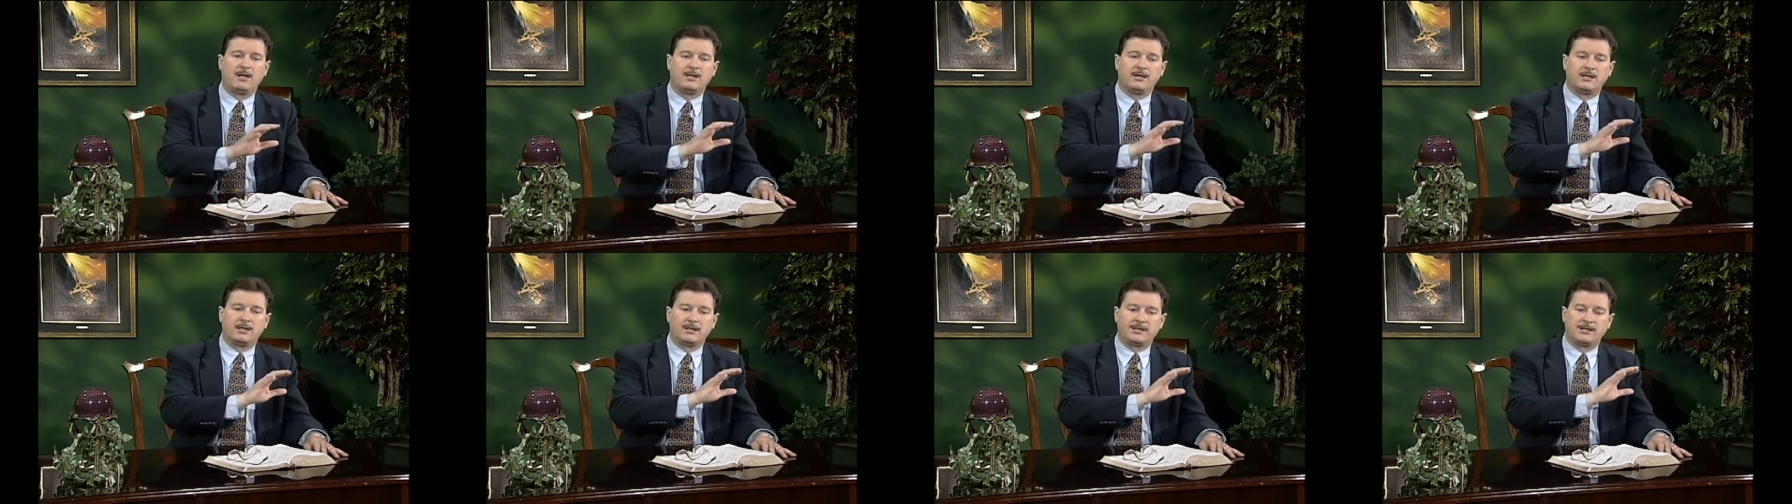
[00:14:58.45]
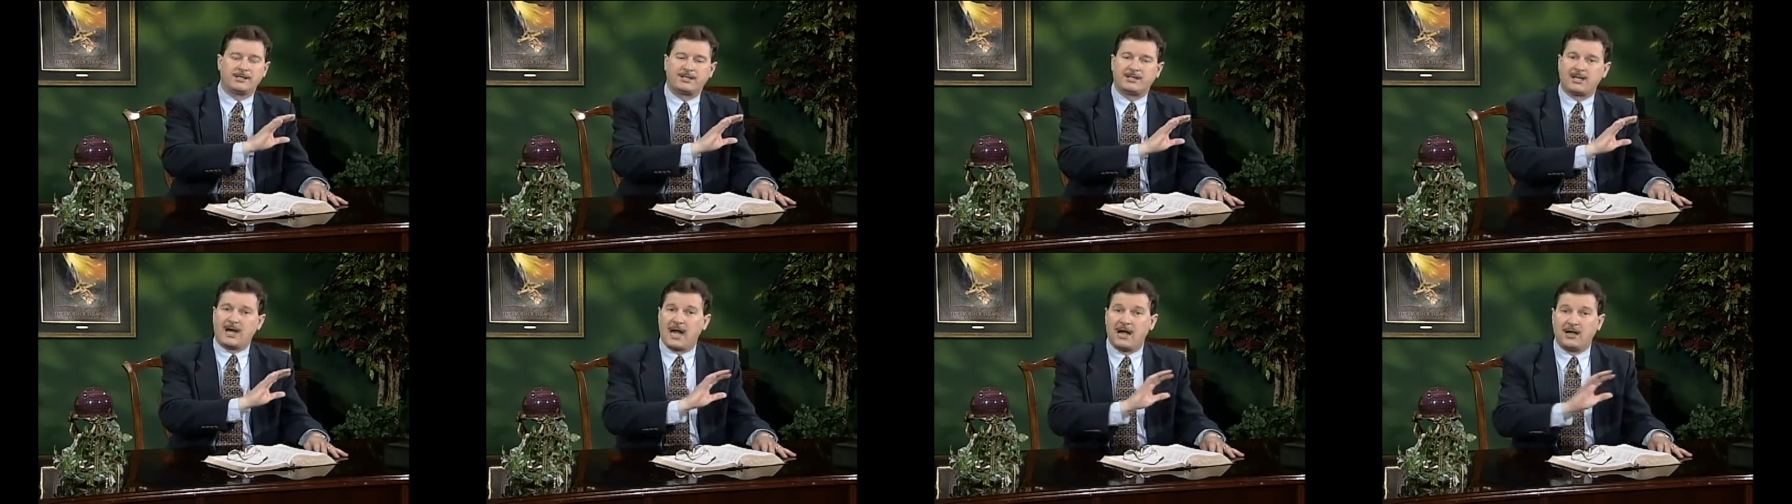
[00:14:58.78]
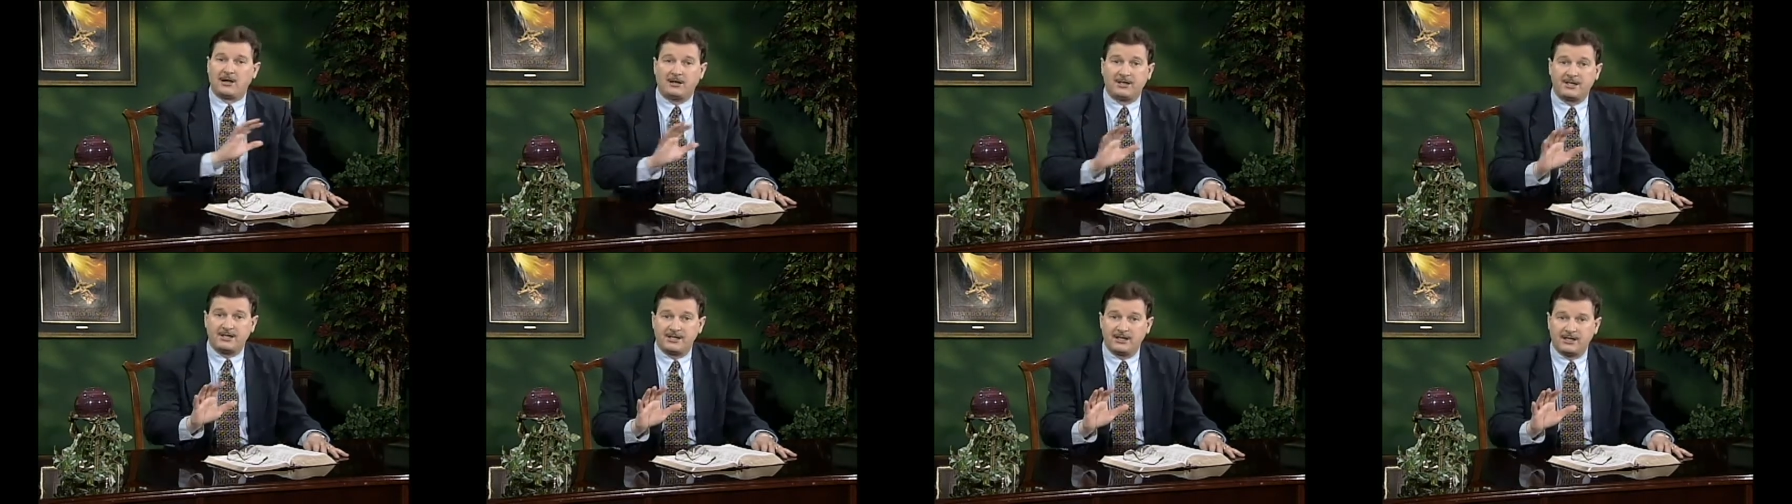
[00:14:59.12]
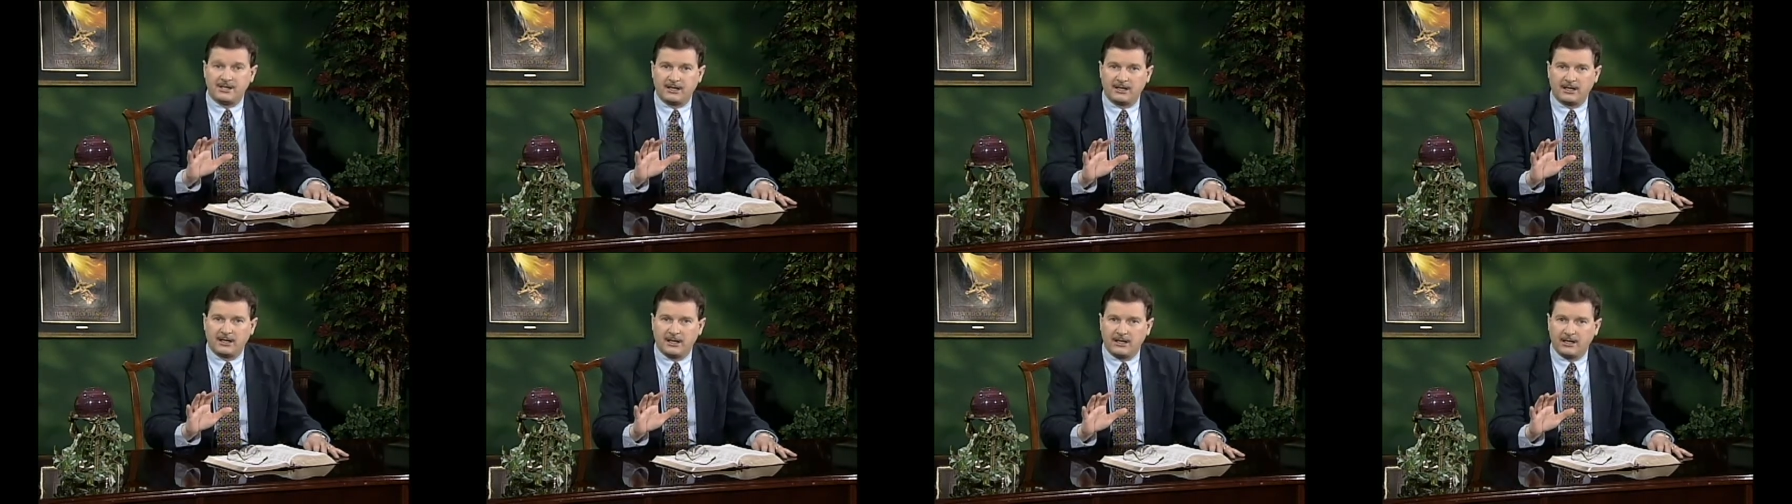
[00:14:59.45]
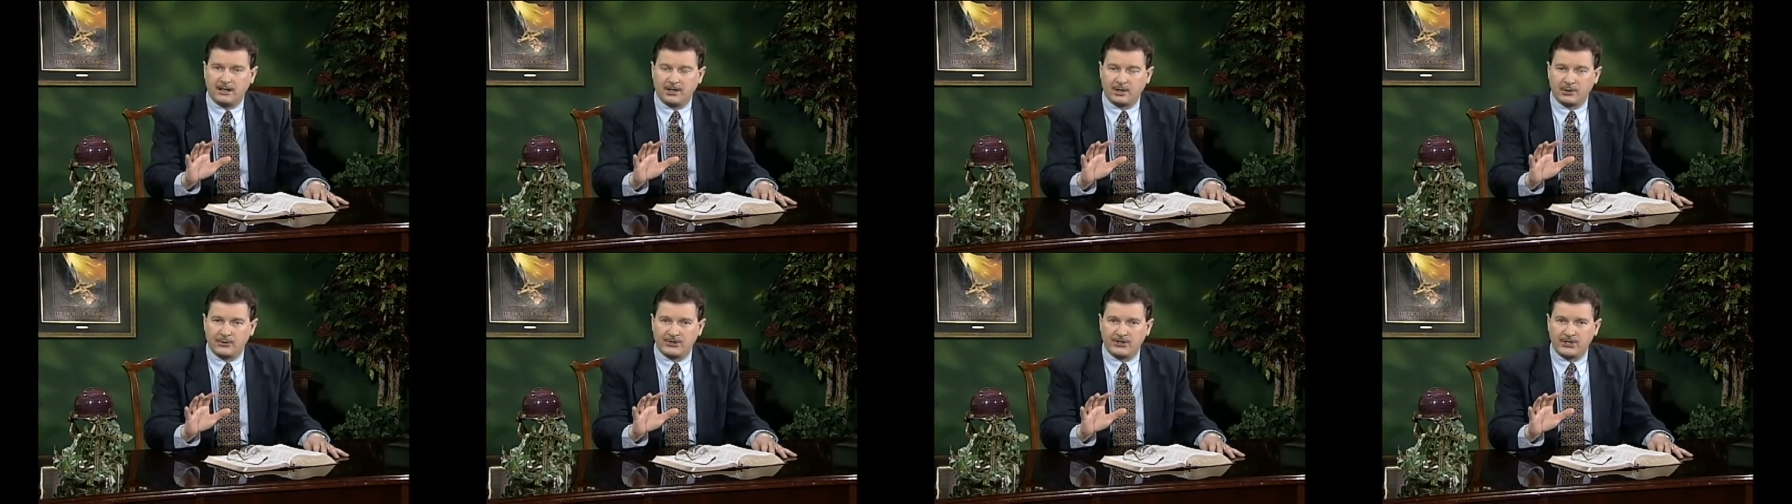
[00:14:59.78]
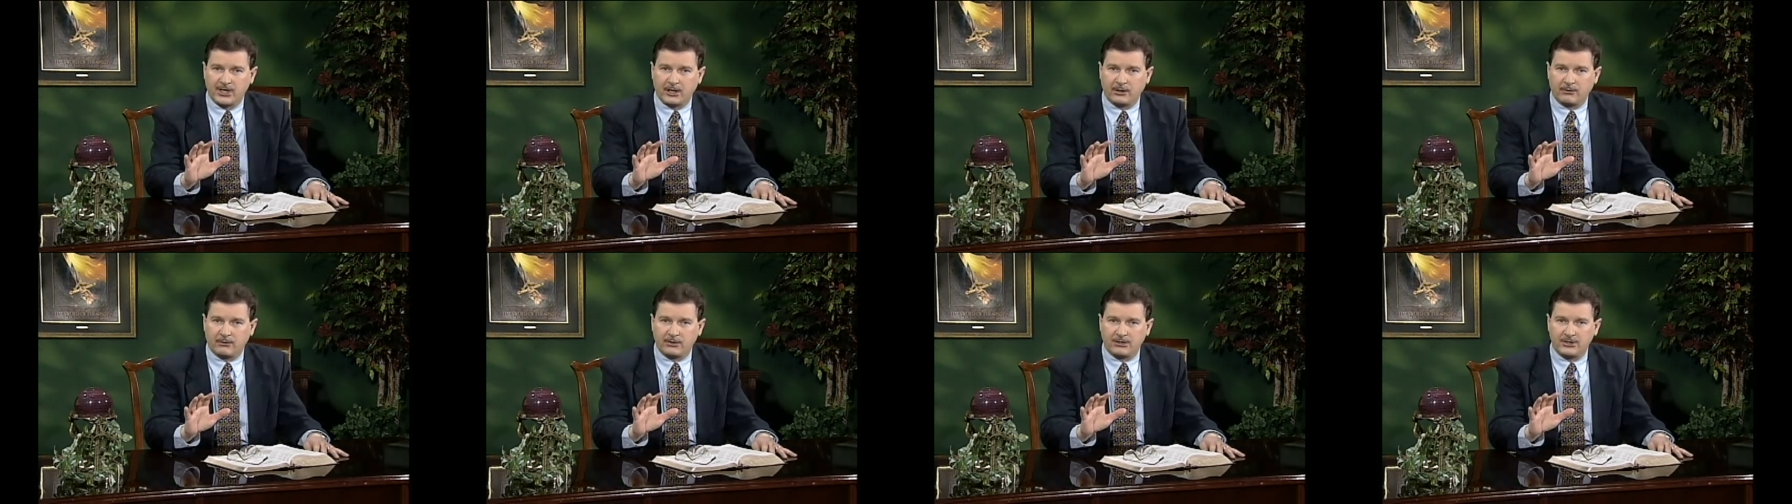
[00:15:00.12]
uh, stylistic
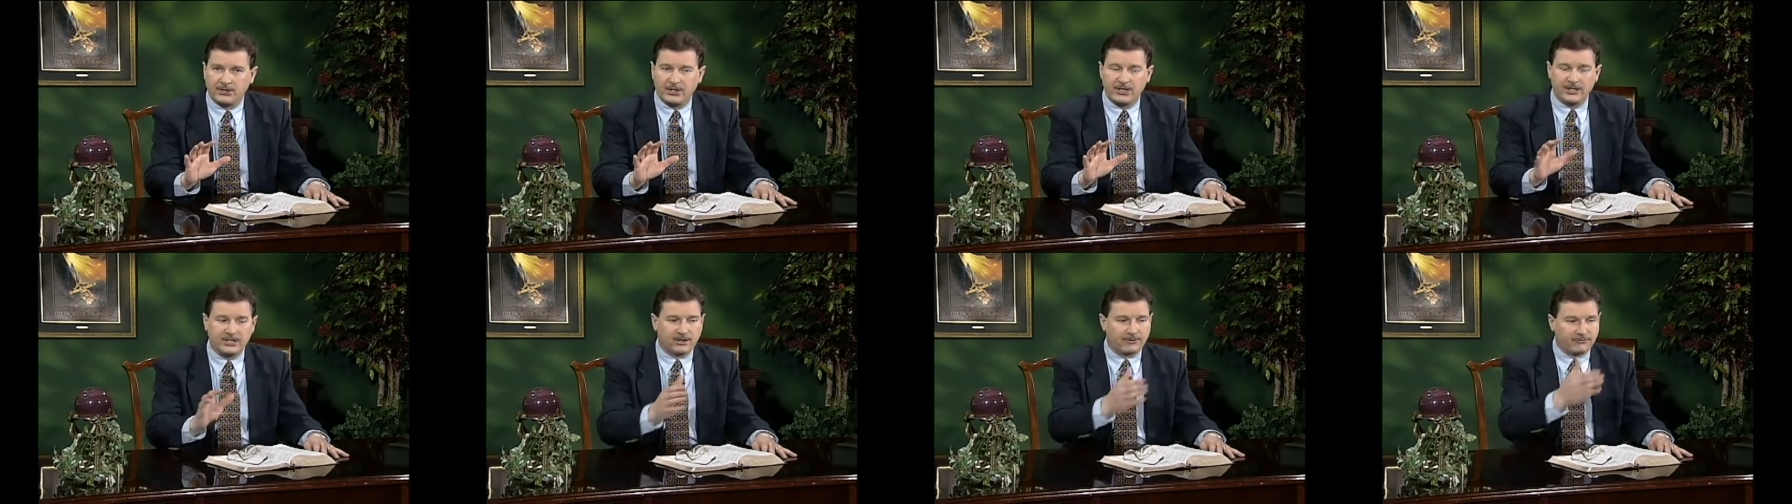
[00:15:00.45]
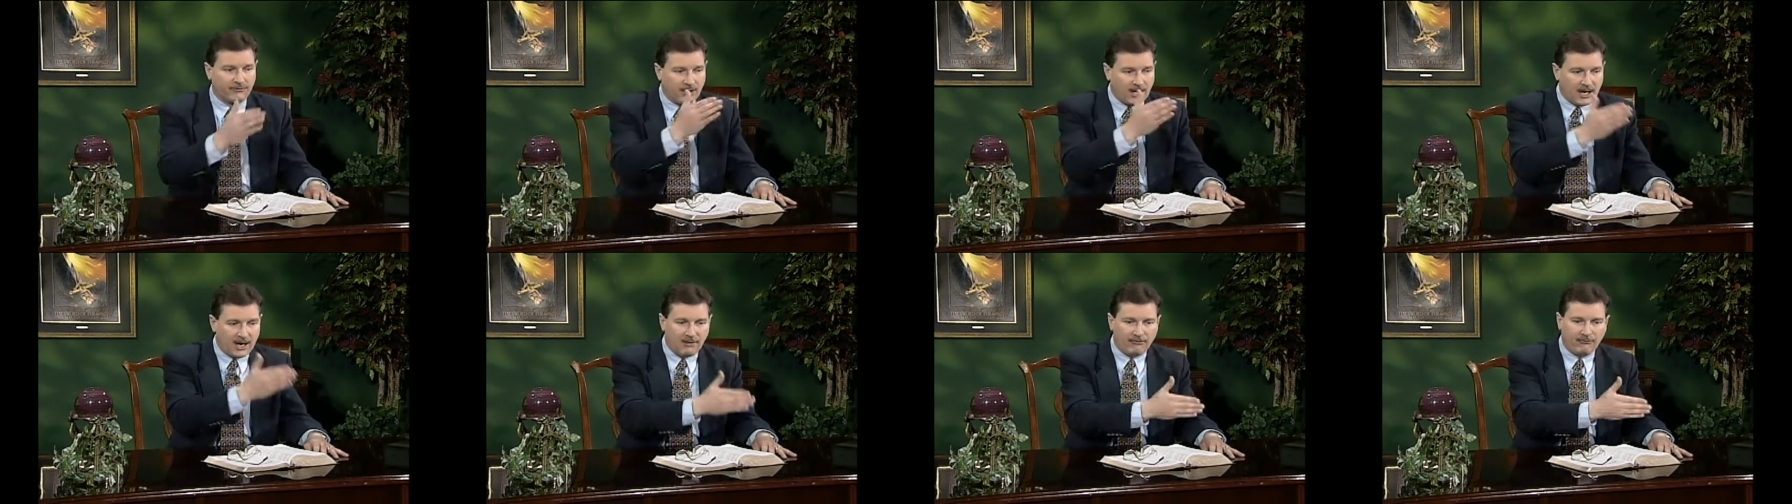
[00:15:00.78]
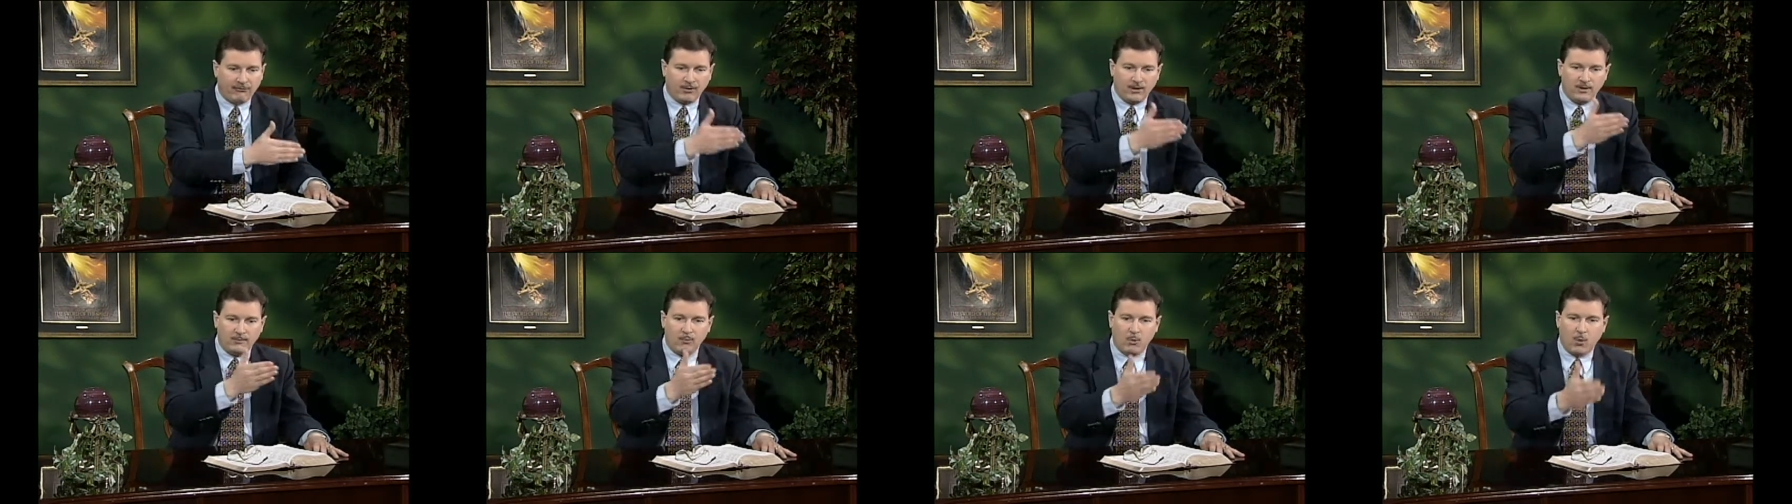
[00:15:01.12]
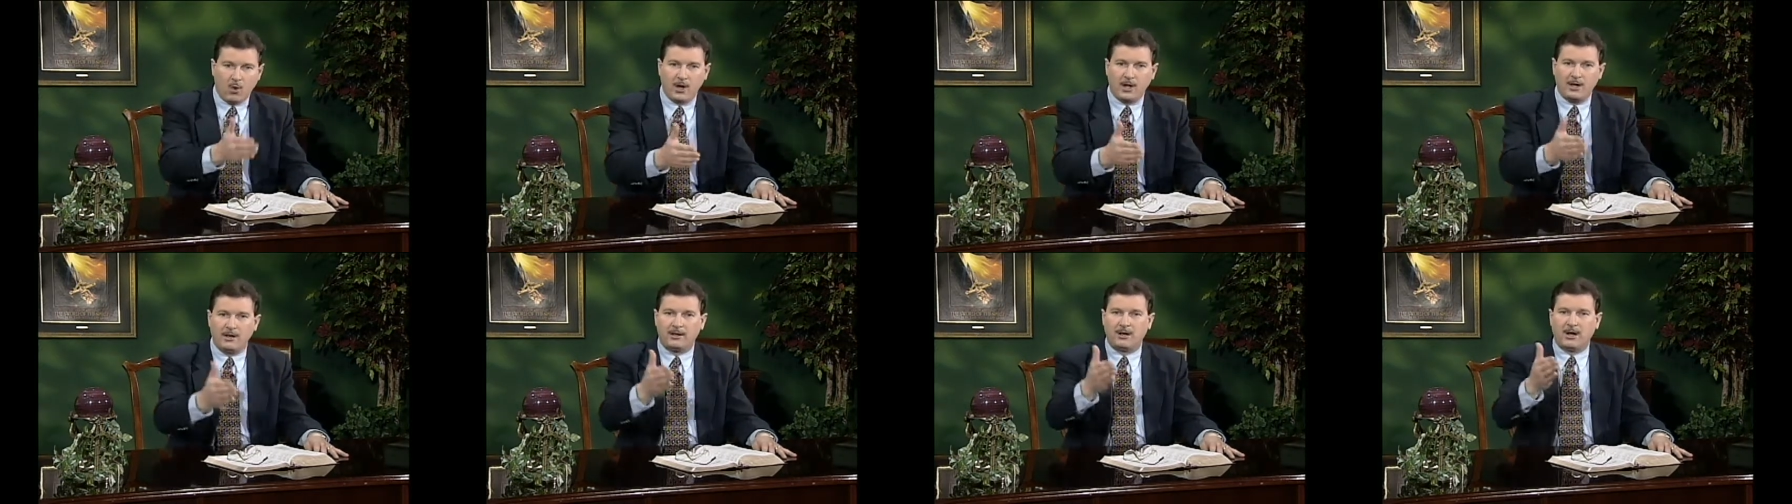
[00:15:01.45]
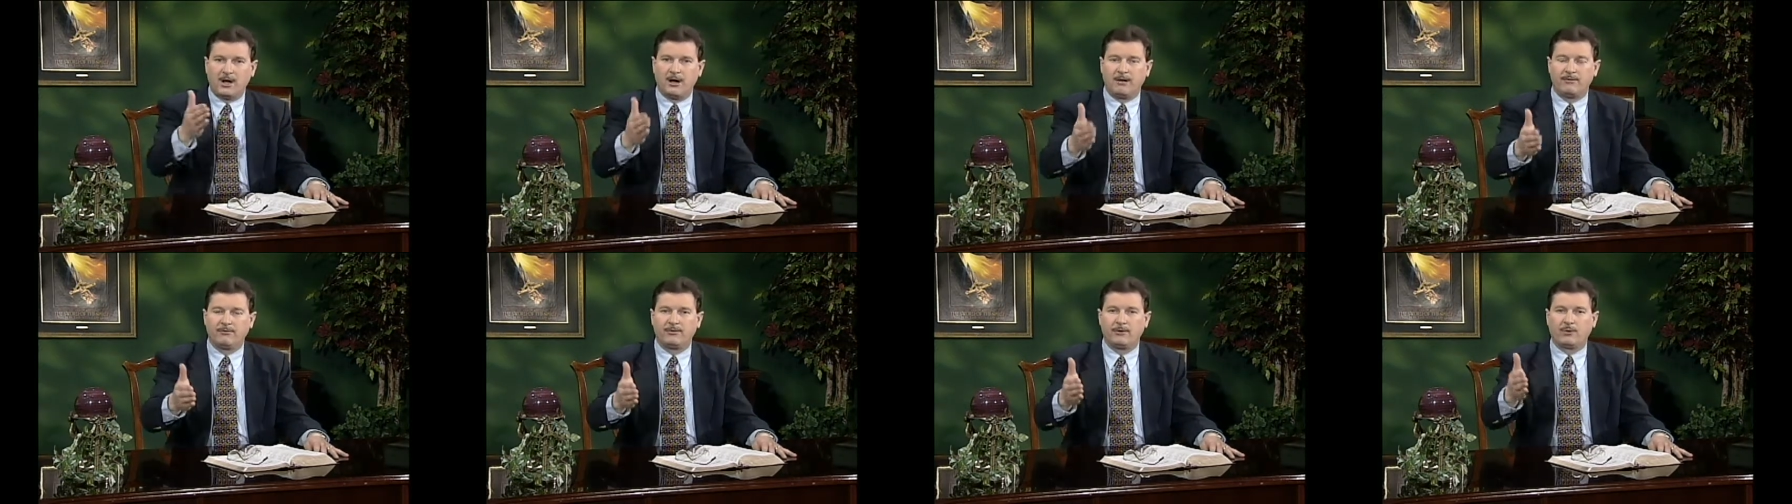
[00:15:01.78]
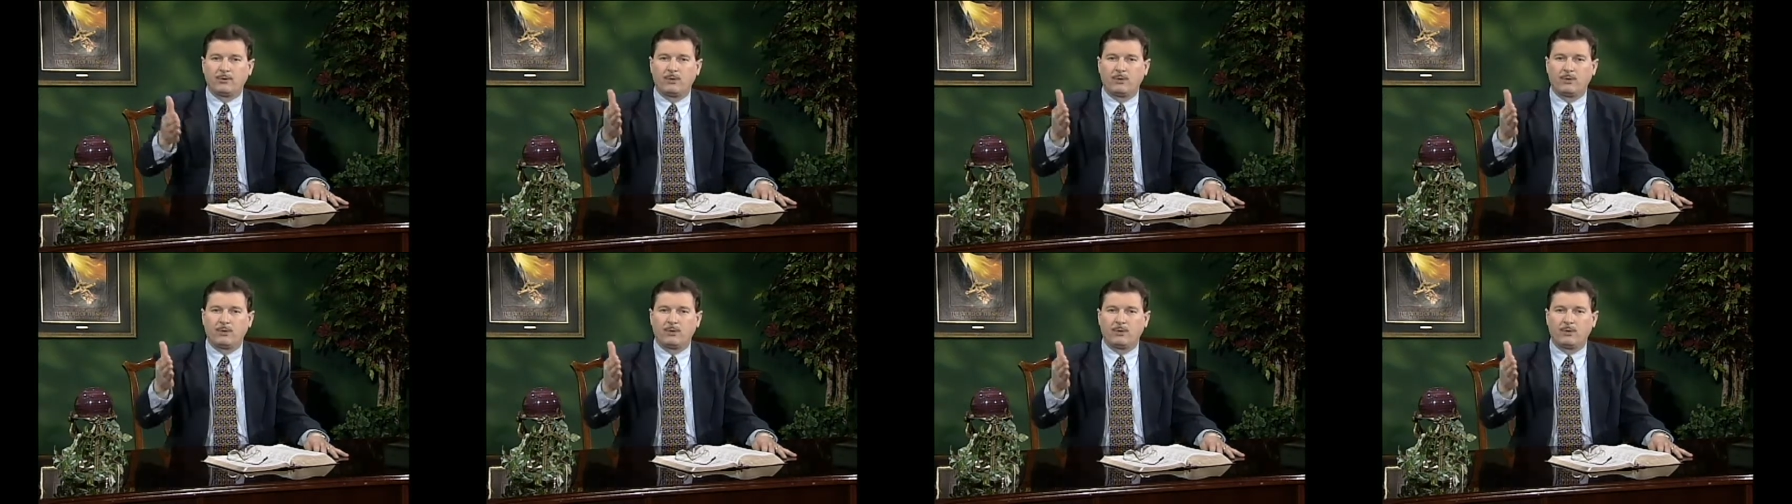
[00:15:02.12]
idiosyncrasies of every one of the